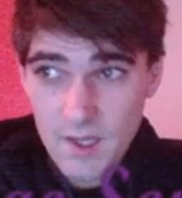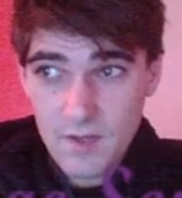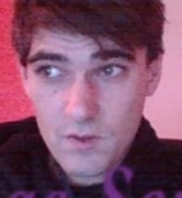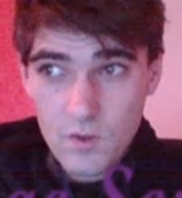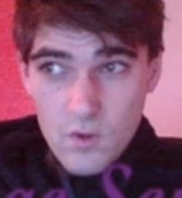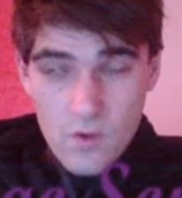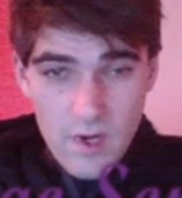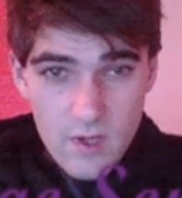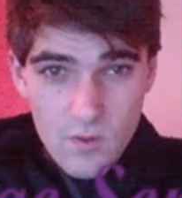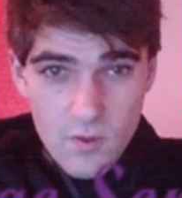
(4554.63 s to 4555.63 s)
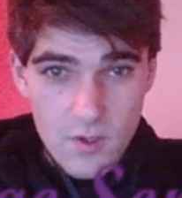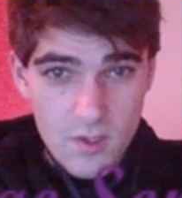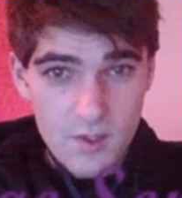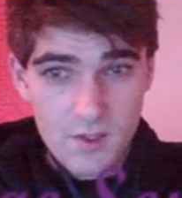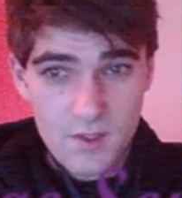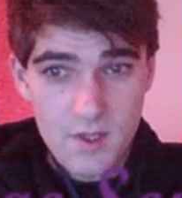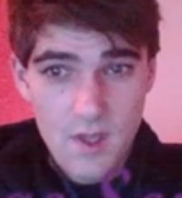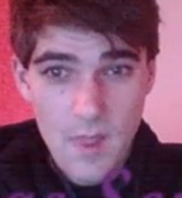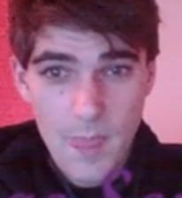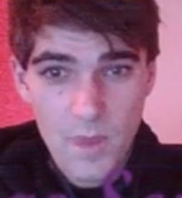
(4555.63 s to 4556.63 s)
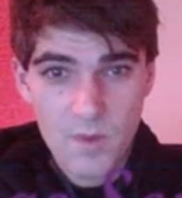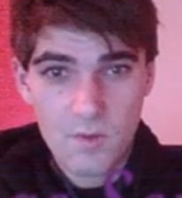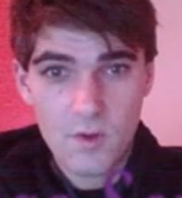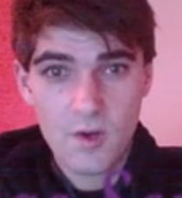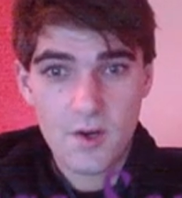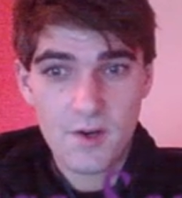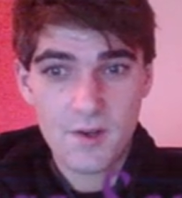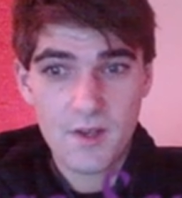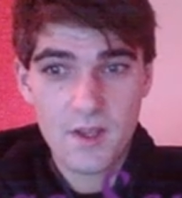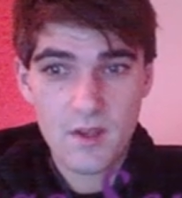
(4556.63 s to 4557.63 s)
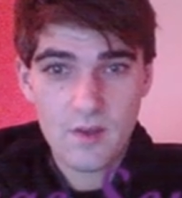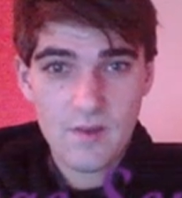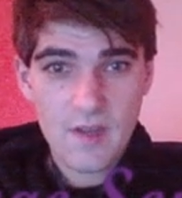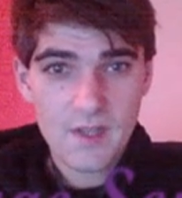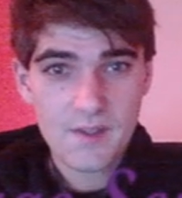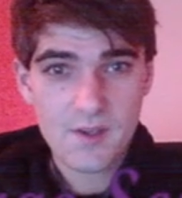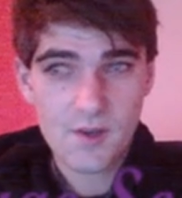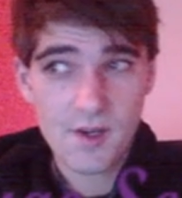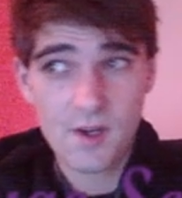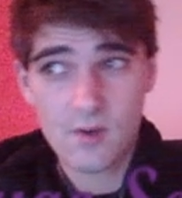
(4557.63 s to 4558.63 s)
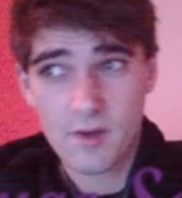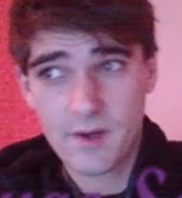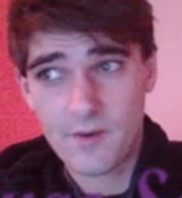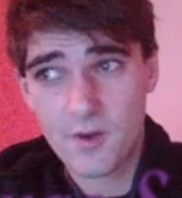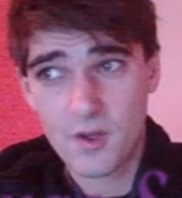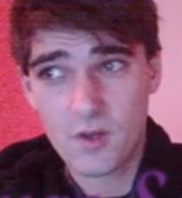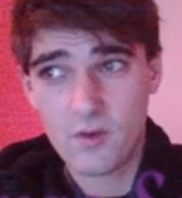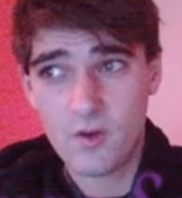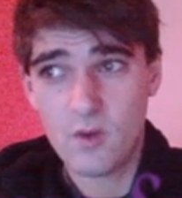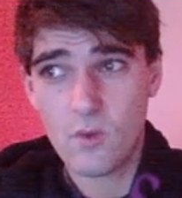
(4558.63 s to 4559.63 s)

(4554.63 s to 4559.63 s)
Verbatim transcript: that do great works to learn Tartary or whatever. You can